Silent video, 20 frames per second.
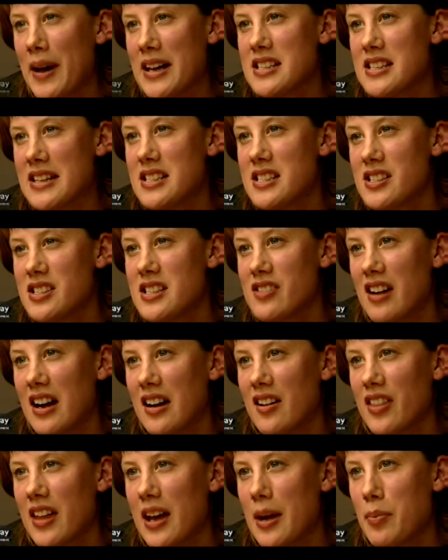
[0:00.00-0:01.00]
Competitors are
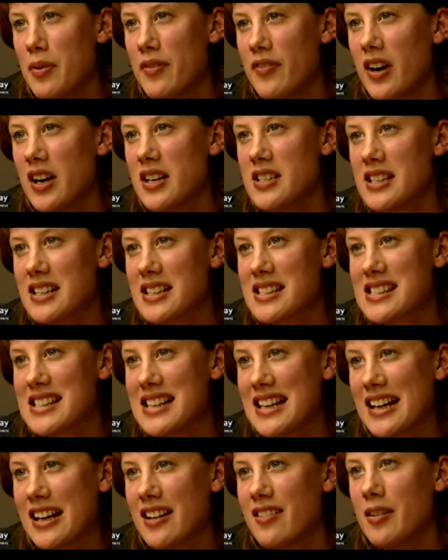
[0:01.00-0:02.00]
out there providing
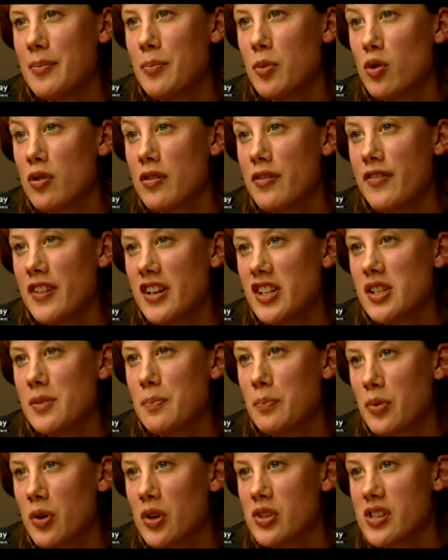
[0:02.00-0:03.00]
slicker and more
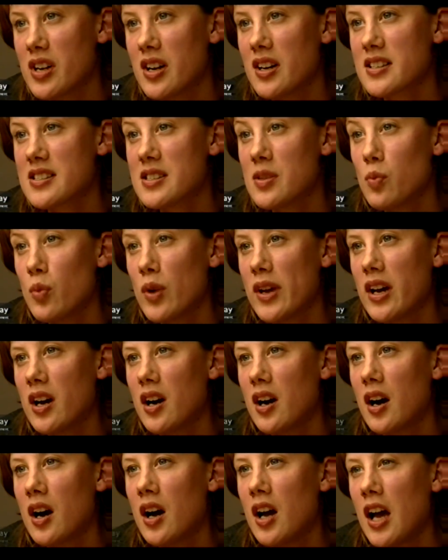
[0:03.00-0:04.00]
efficient products than we
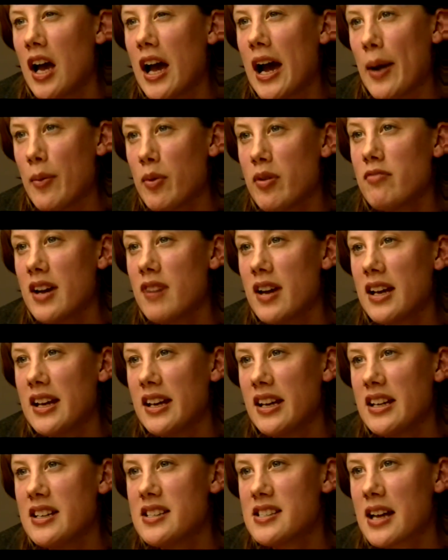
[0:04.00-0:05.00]
are, and we
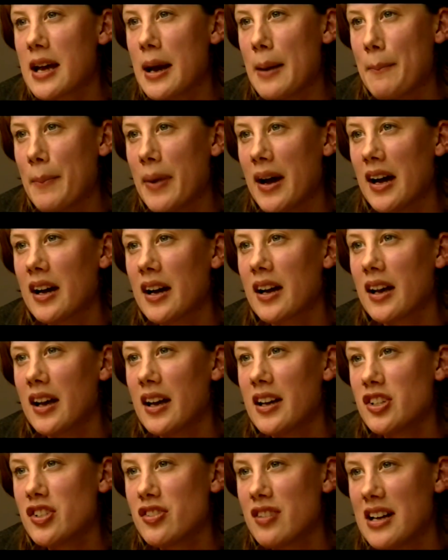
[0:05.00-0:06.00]
really need to come back
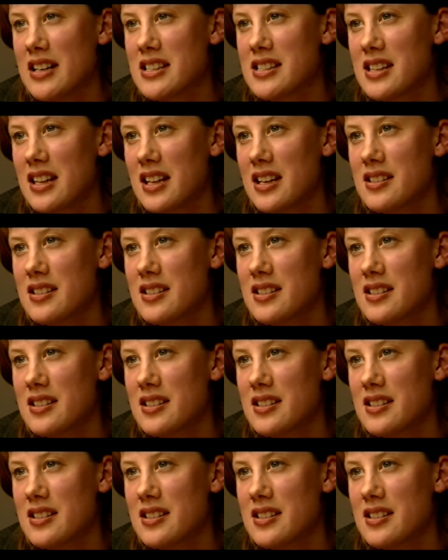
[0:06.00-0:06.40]
and address